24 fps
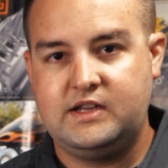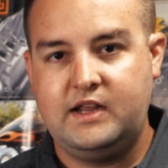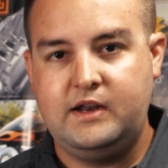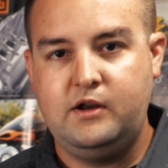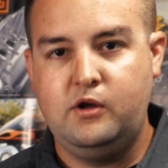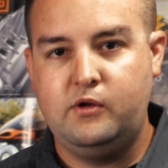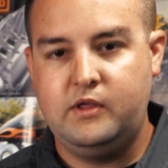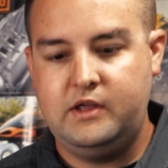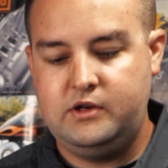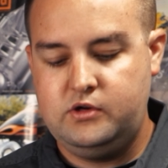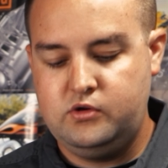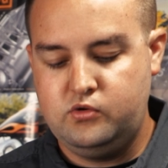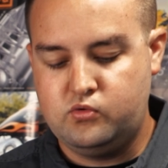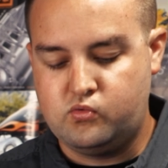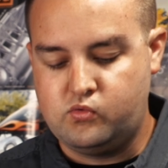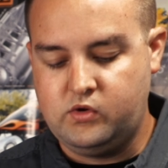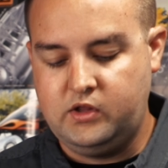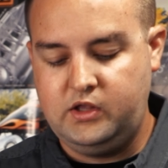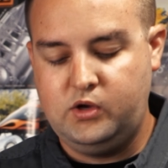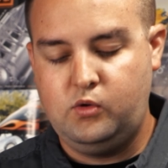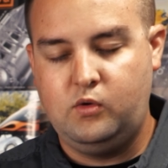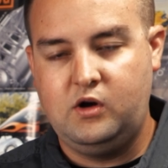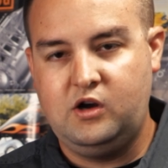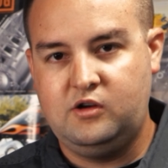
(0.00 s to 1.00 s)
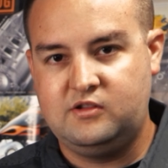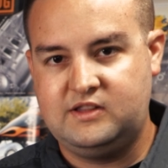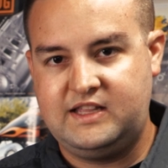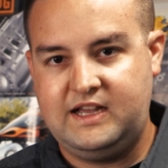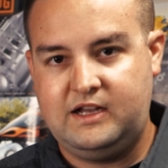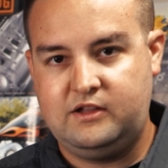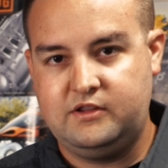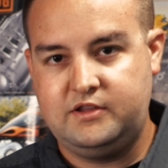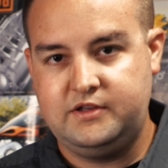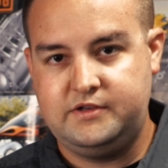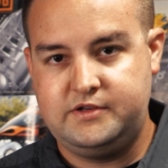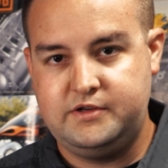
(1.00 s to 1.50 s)
I know they do really well with
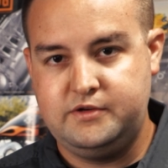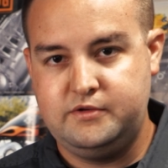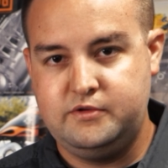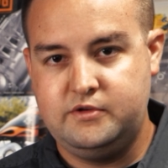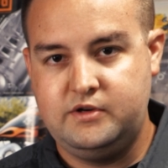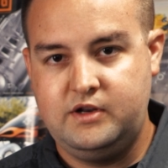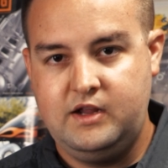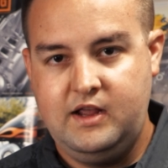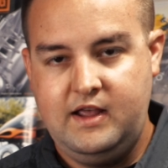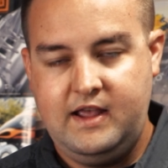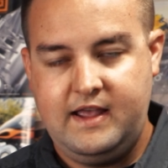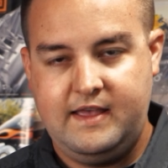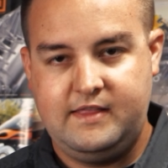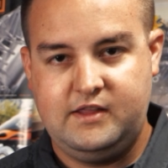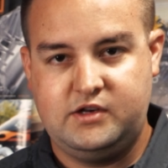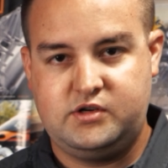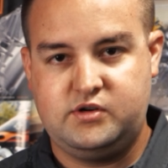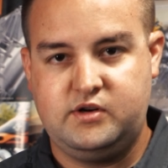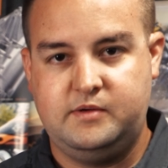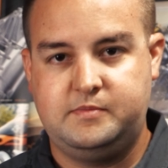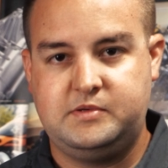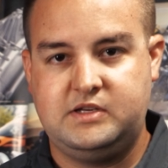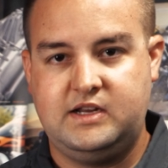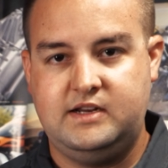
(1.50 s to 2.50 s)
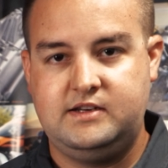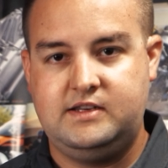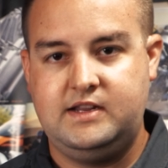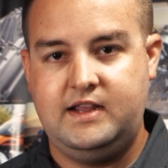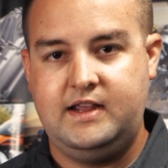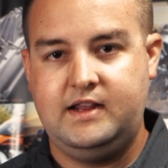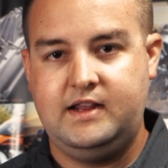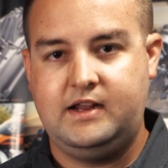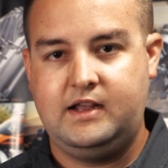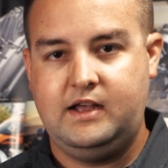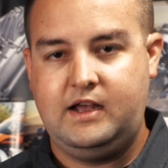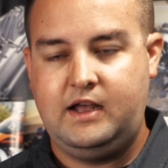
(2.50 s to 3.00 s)
altitude, and the trips I
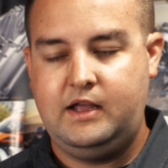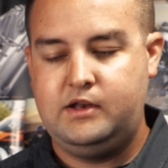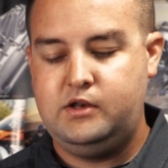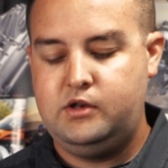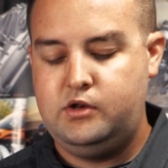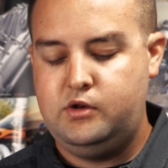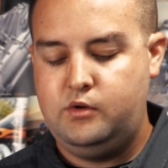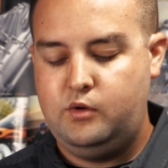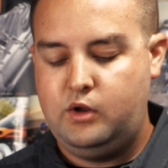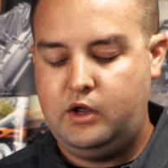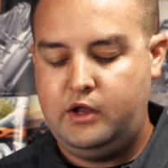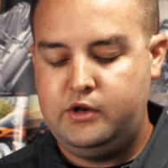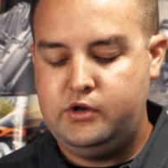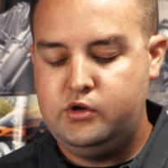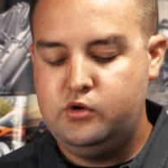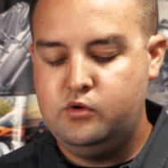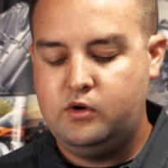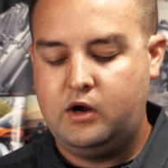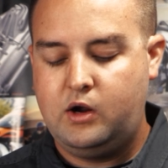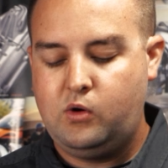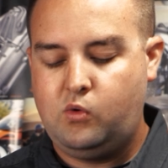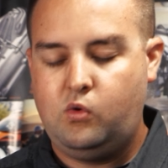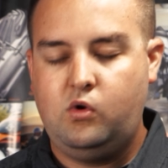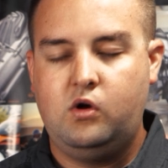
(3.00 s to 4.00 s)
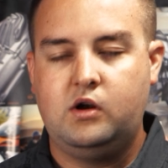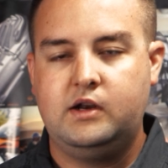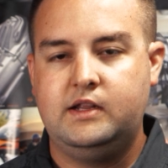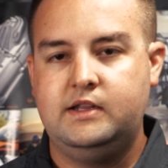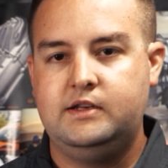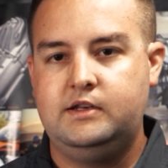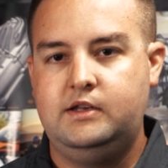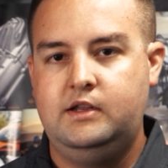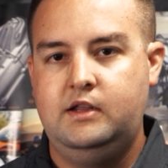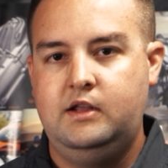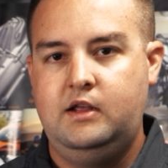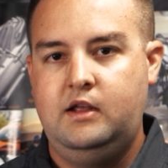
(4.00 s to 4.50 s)
take, I knew I
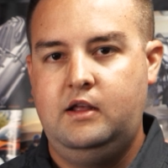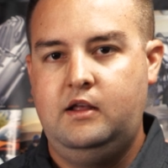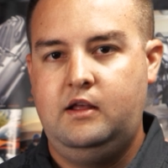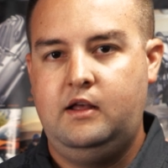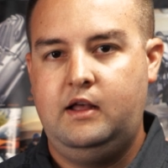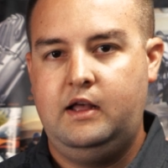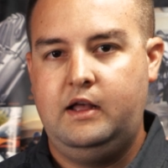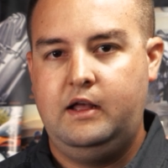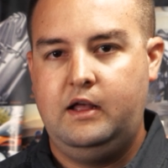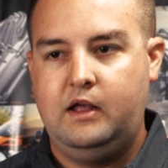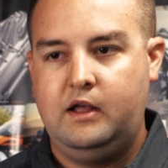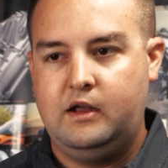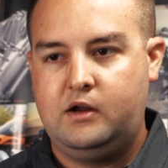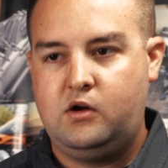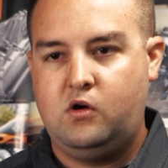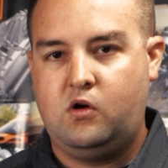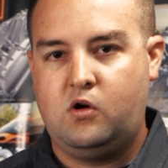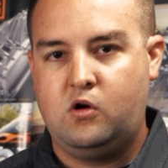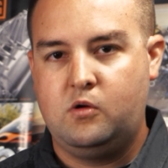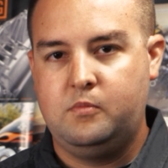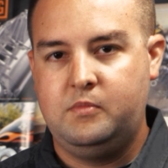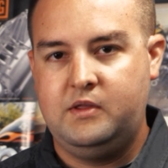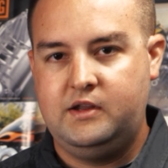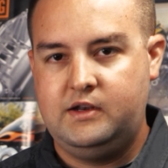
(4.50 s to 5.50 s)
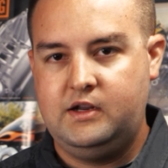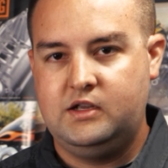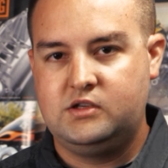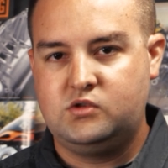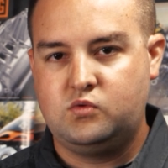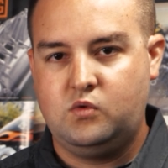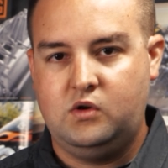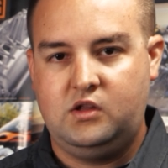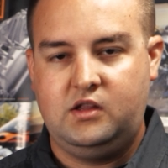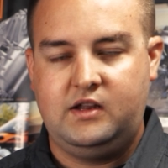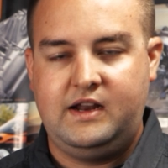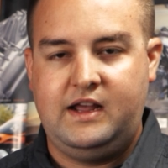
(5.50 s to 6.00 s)
wanted a carb that does
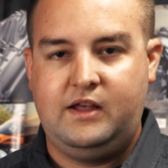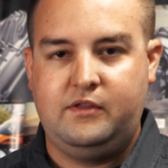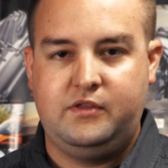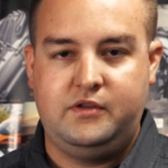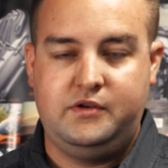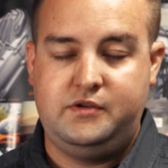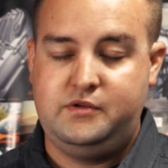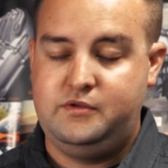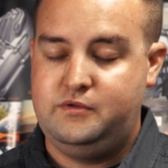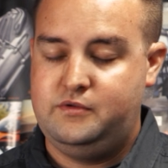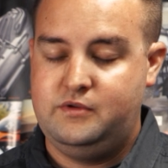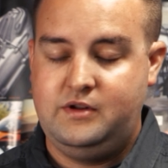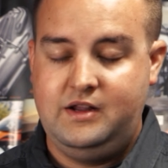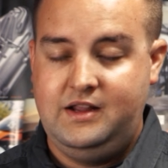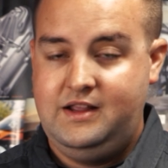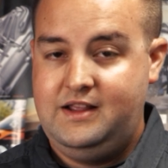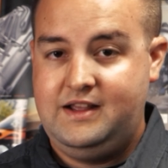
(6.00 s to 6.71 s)
well in altitude.